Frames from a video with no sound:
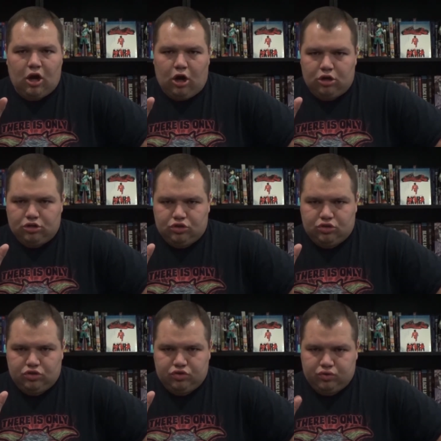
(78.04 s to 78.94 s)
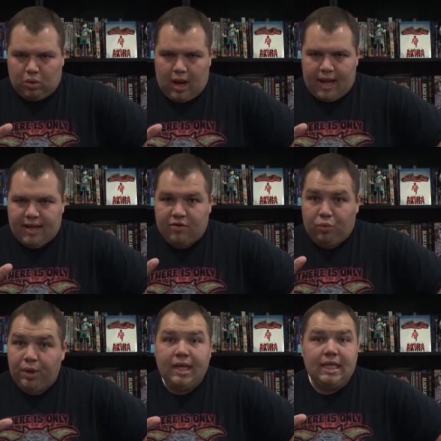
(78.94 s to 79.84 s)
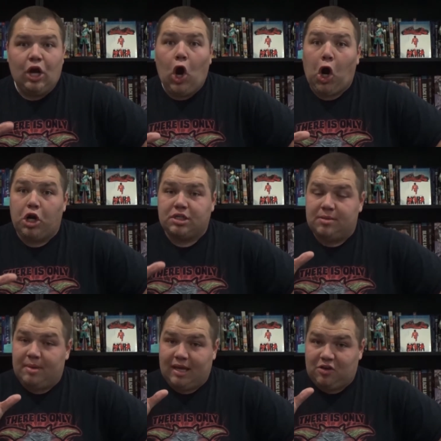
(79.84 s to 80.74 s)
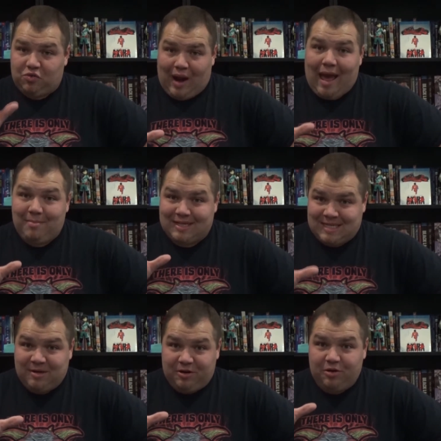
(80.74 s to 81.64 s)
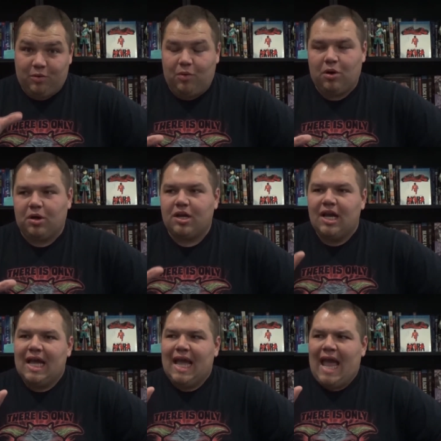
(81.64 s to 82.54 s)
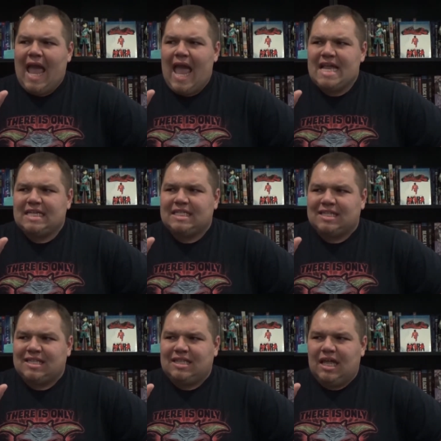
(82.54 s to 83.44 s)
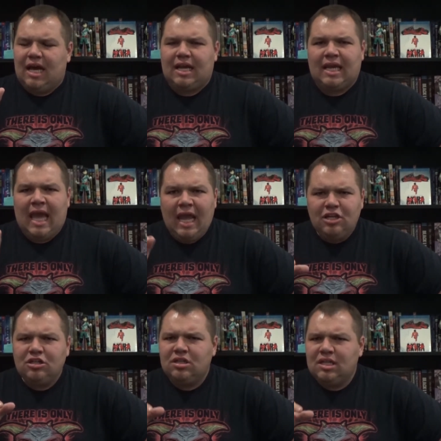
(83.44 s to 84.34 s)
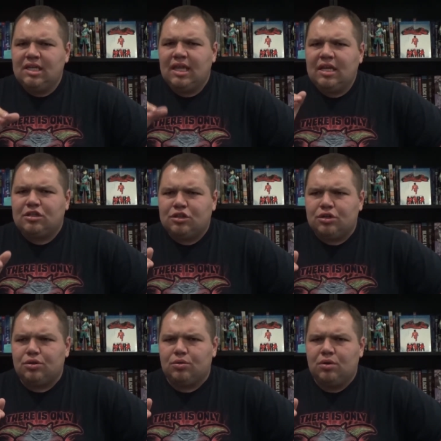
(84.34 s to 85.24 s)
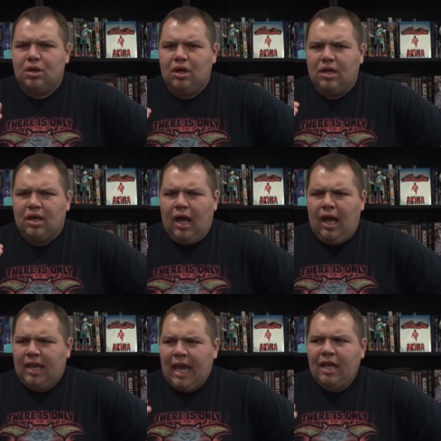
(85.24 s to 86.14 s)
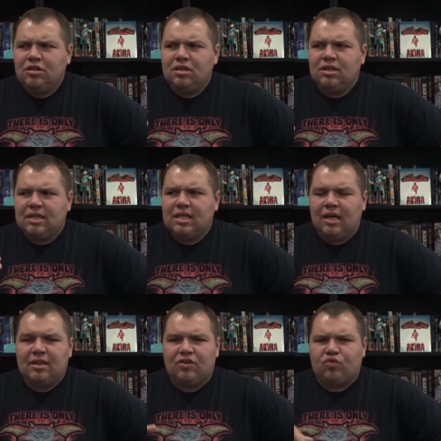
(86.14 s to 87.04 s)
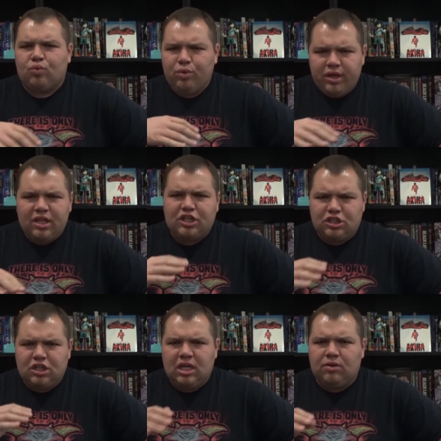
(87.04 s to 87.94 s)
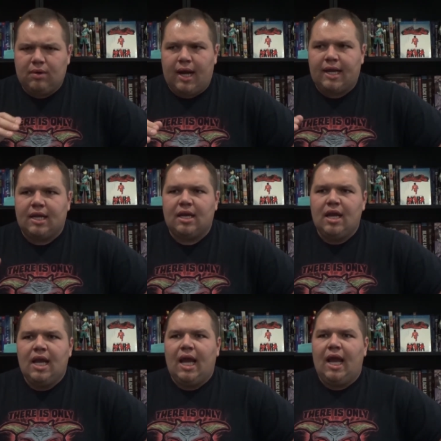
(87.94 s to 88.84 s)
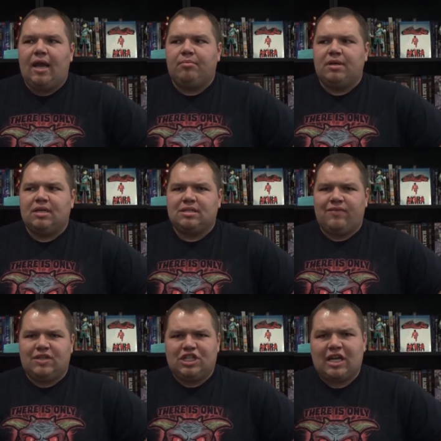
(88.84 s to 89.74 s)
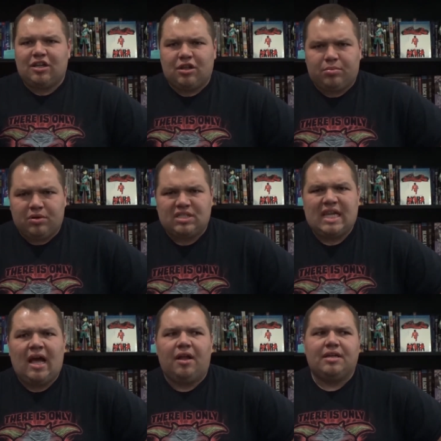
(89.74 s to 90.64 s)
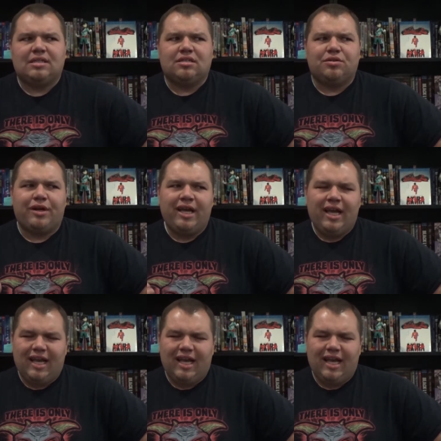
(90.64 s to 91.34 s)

are trying really hard to make crap material work and occasionally they do. Occasionally they take this really shitty writing, and because they've injected their personalities into it,